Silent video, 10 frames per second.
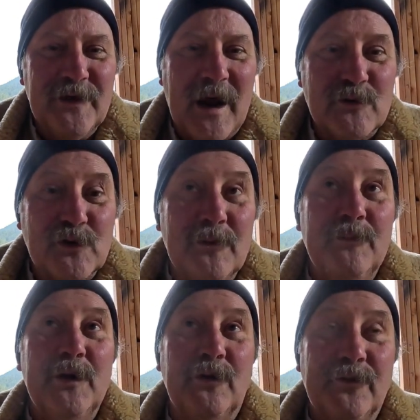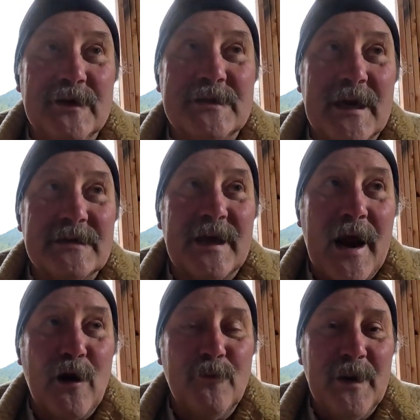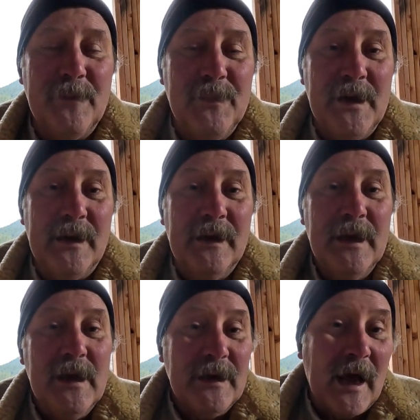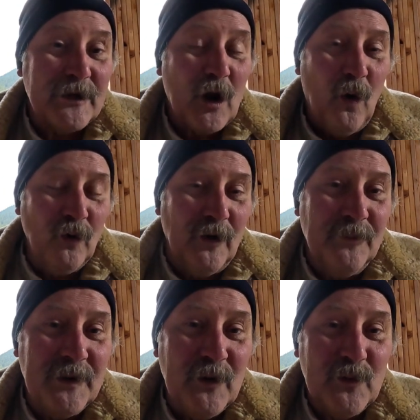that I was going to build this as an Airbnb. Now, I told them